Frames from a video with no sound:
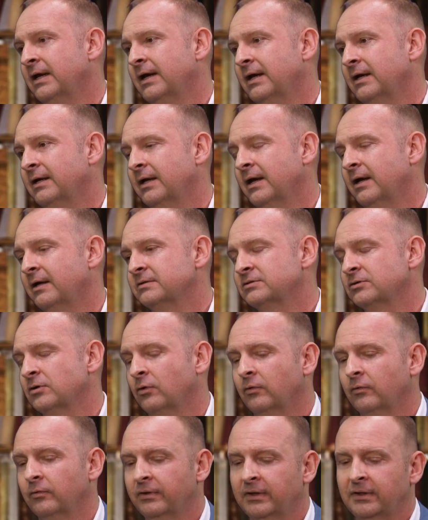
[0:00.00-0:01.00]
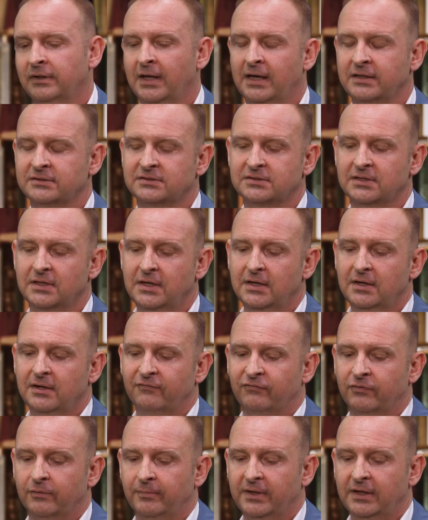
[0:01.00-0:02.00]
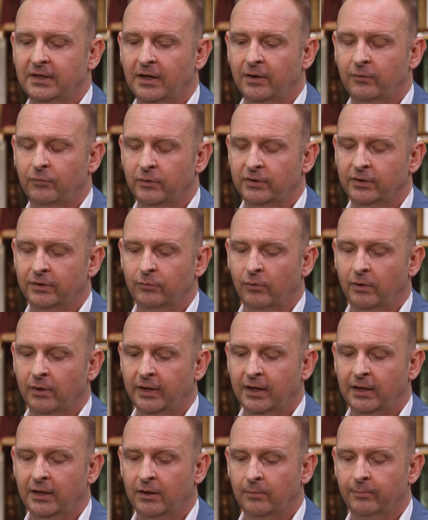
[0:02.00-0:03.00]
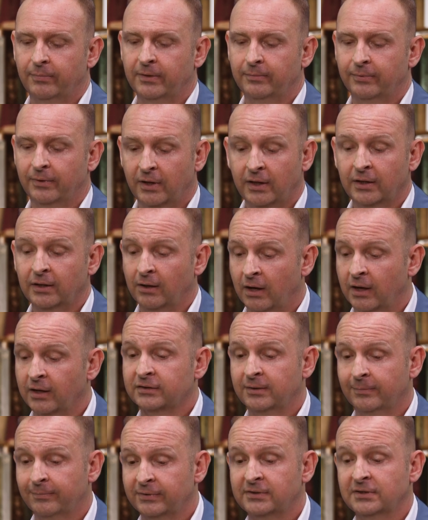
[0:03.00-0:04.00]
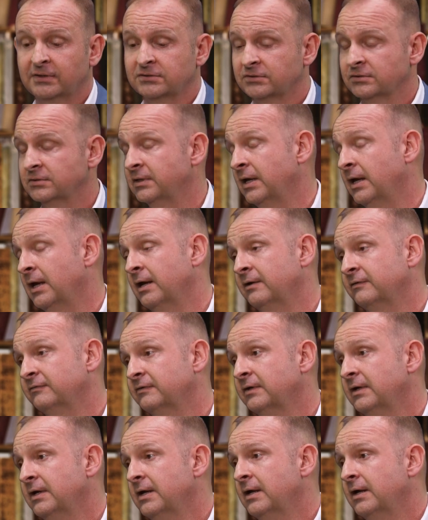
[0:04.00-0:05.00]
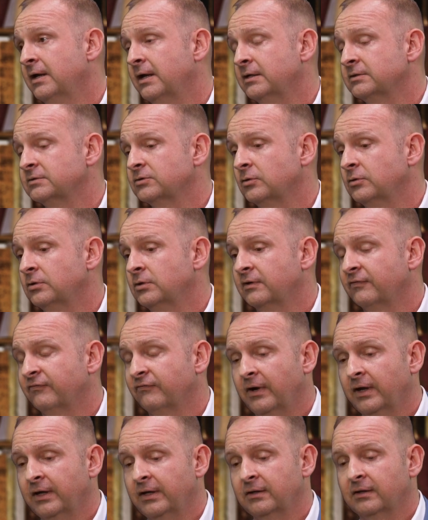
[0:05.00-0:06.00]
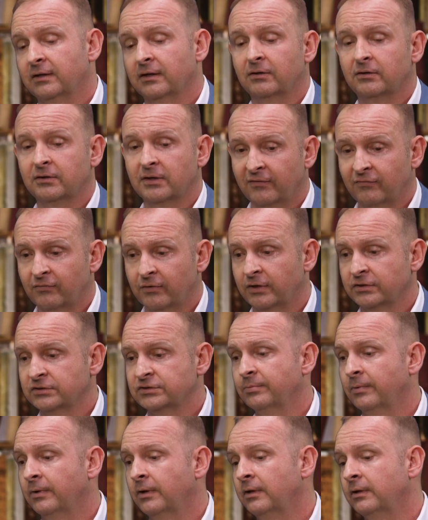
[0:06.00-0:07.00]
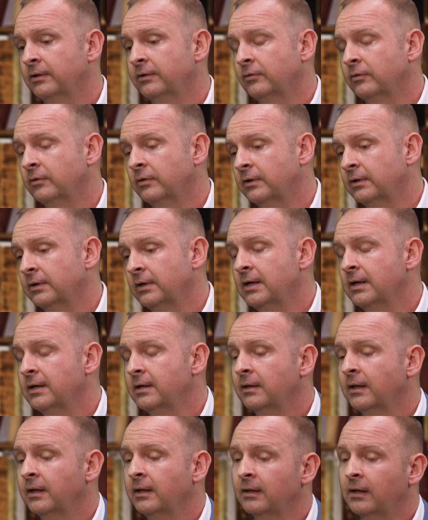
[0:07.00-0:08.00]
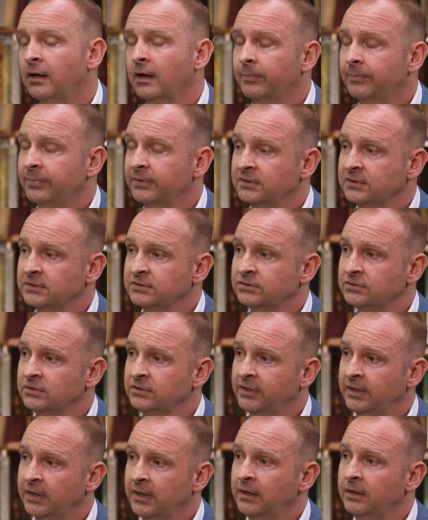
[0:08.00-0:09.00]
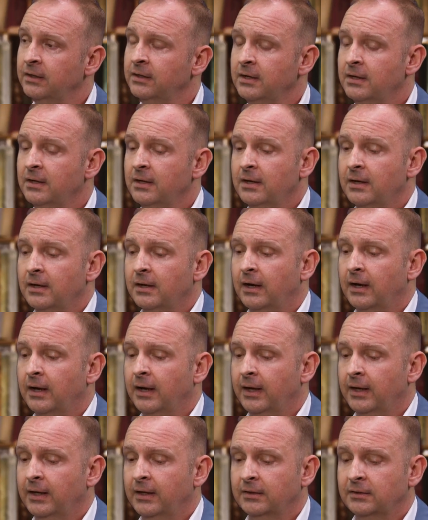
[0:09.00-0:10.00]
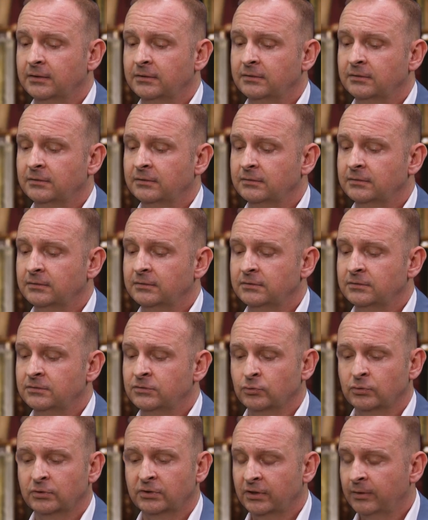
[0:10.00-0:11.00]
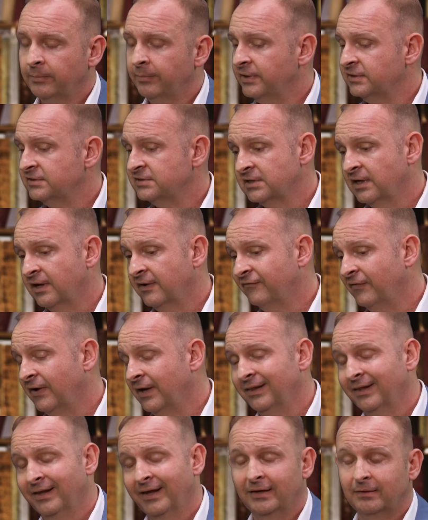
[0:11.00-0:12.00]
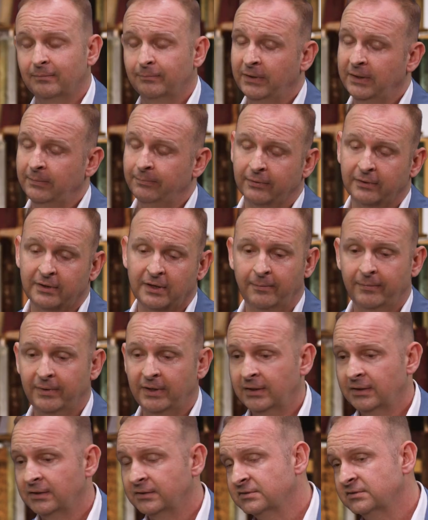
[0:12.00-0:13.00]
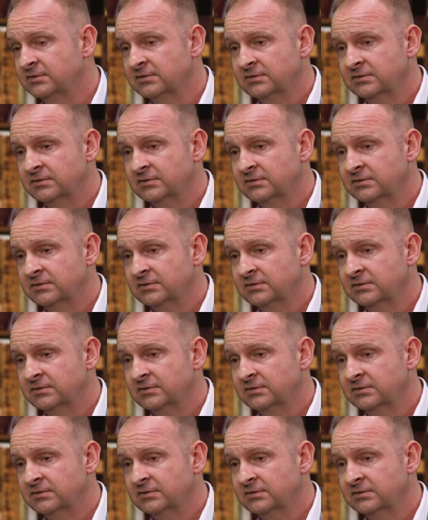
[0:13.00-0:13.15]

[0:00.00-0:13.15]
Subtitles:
Yeah. So, and that's, for me, I really want to help people unlock the potential they have. And so you can find it under David Archibald or Unlock Potential there. I do a little bit of stuff. I let people come in and